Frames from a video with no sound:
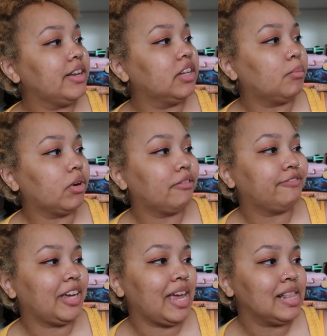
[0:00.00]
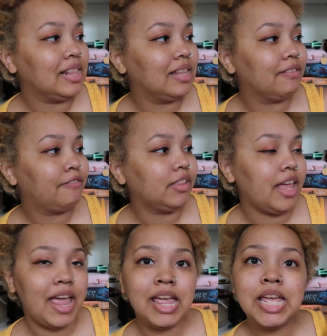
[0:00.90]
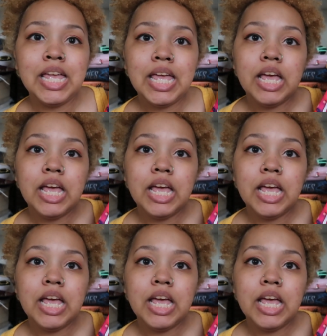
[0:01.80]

Deborah Falaye.